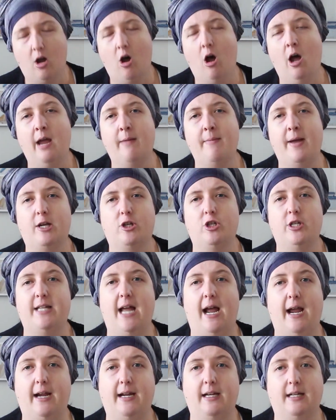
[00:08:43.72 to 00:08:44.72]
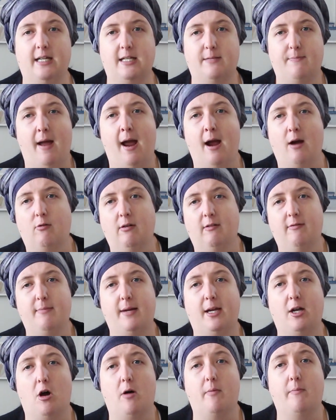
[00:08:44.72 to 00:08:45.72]
I am actually taking this pack with
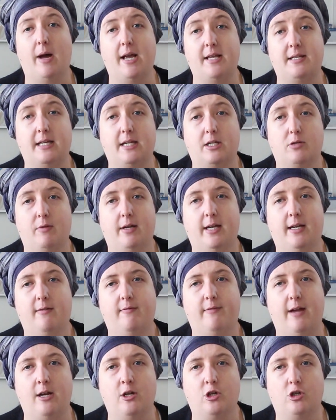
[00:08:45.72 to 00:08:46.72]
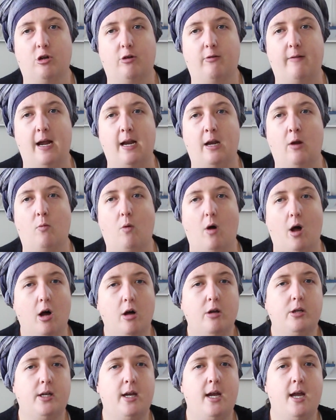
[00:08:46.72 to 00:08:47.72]
me on my 6-week adventure around the
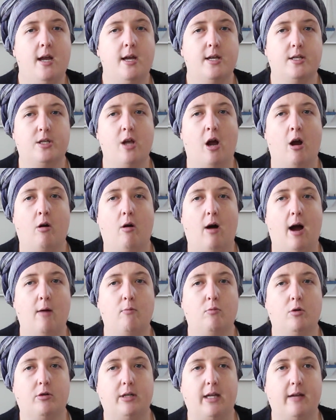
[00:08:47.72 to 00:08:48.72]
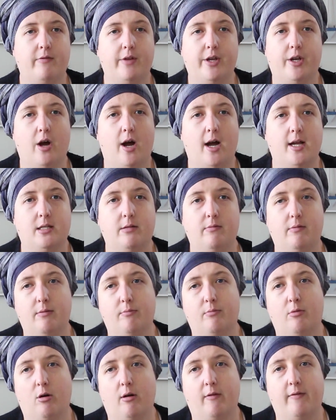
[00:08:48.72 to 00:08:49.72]
world, so I will give you guys a
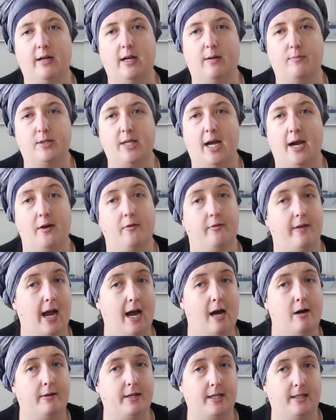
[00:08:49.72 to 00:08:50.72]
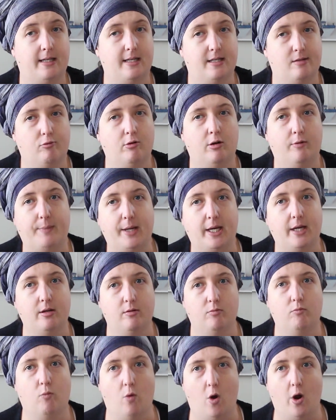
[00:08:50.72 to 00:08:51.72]
bit more of an update of how this will
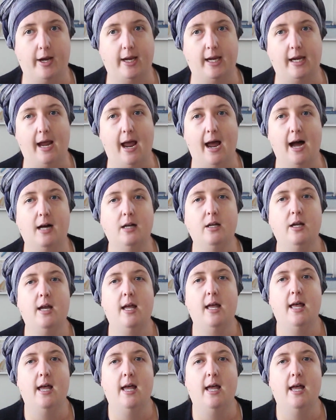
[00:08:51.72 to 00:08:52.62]
be working out